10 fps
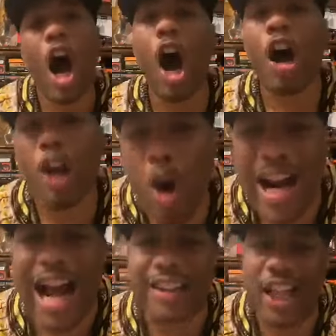all
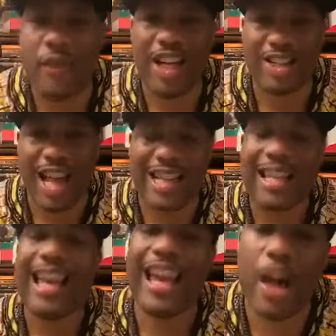on our TV
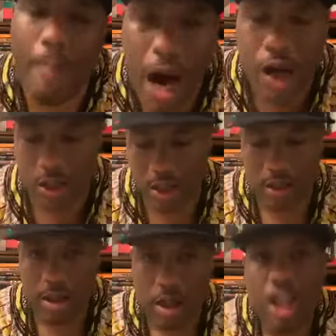sets in America.